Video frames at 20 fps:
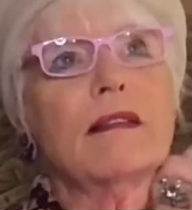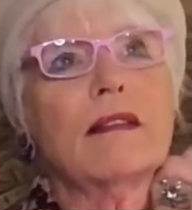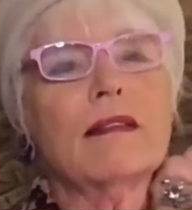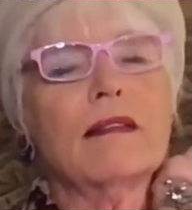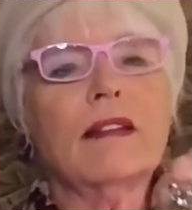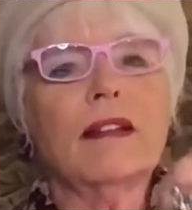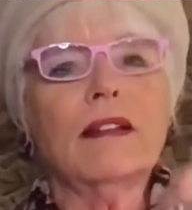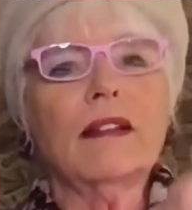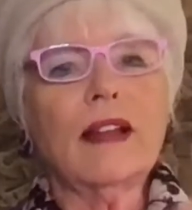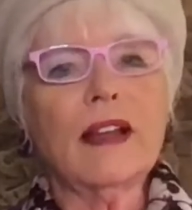
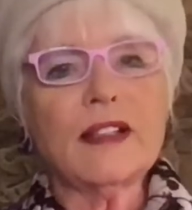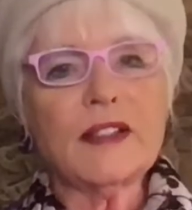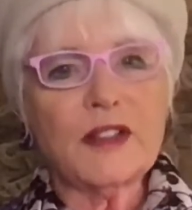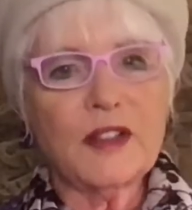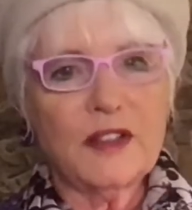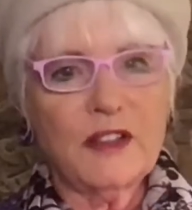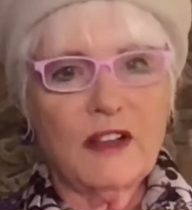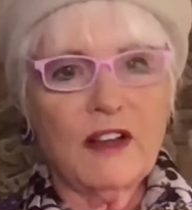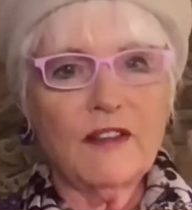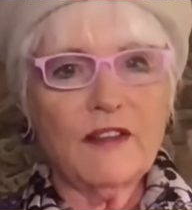the
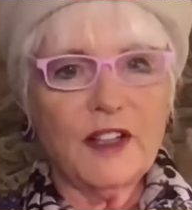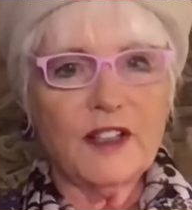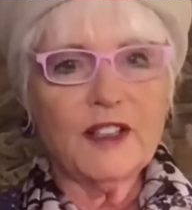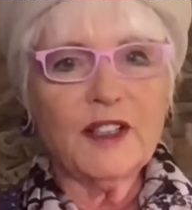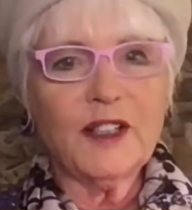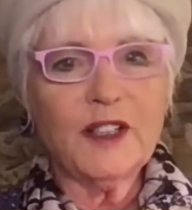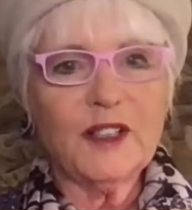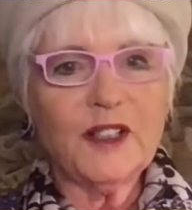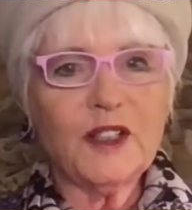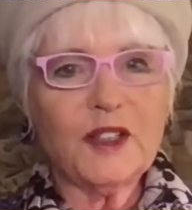lesson of
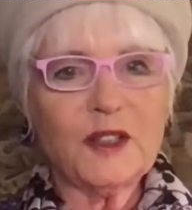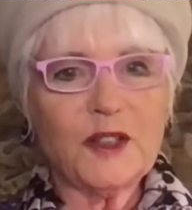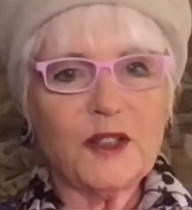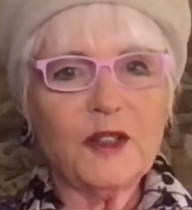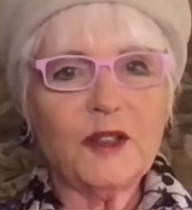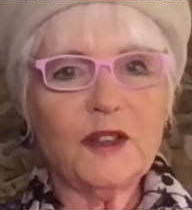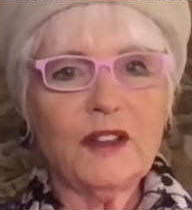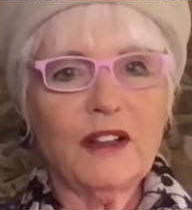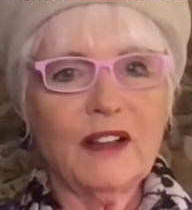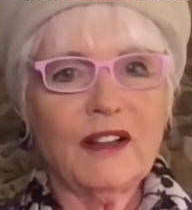
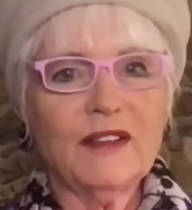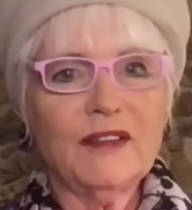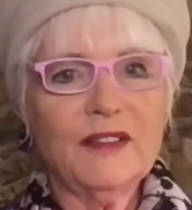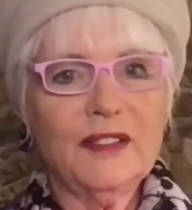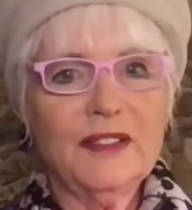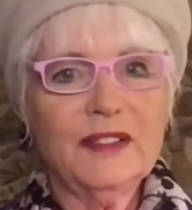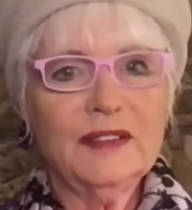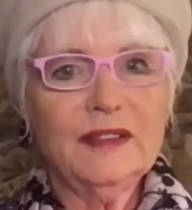unconditional love.